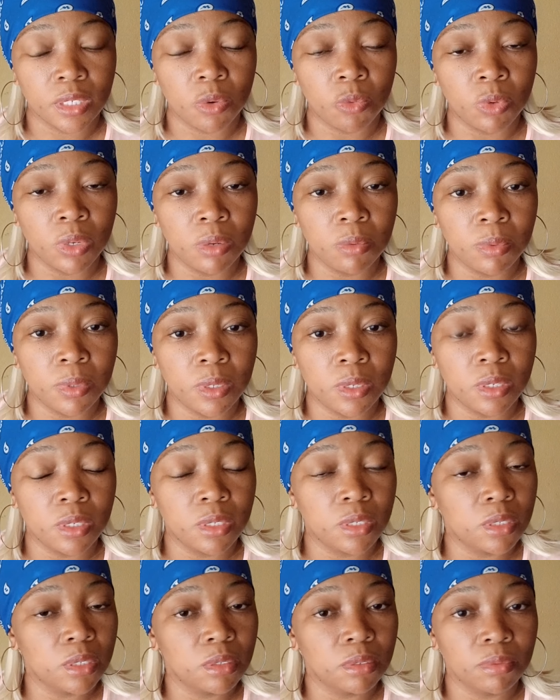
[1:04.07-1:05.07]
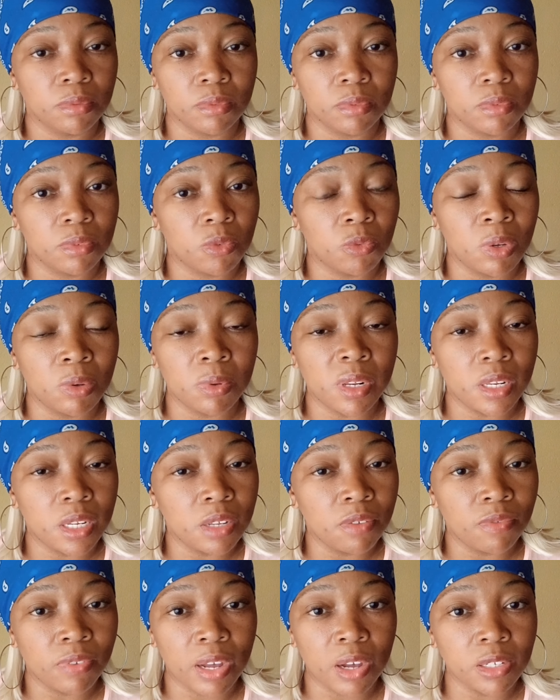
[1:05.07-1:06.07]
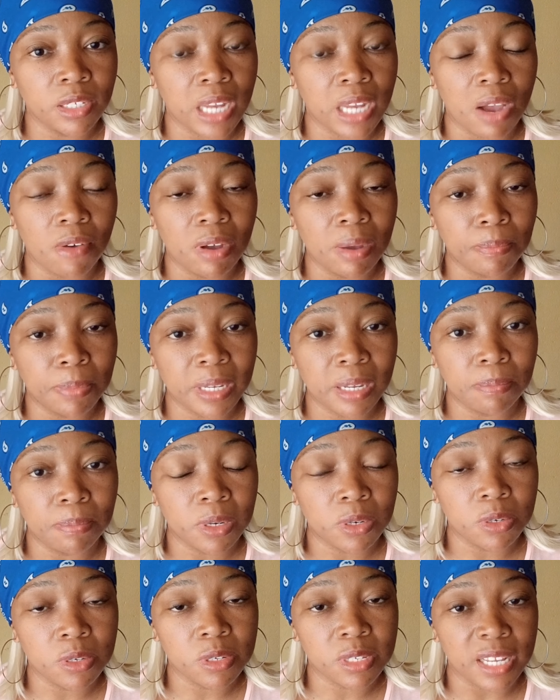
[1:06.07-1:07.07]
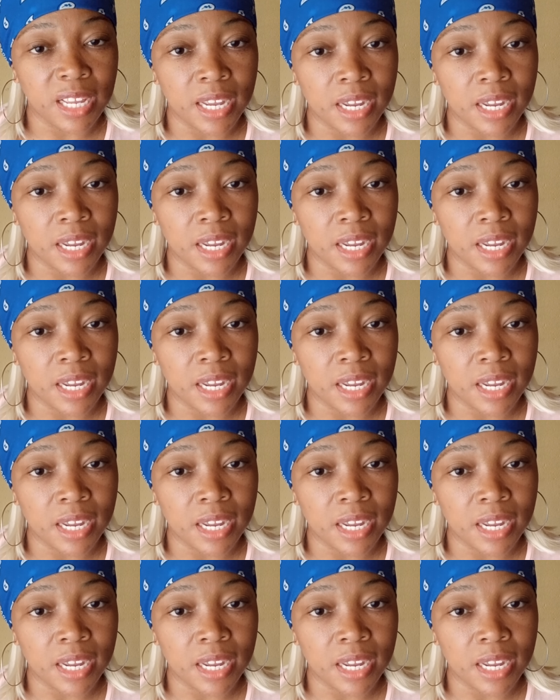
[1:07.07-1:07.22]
We will live out our purpose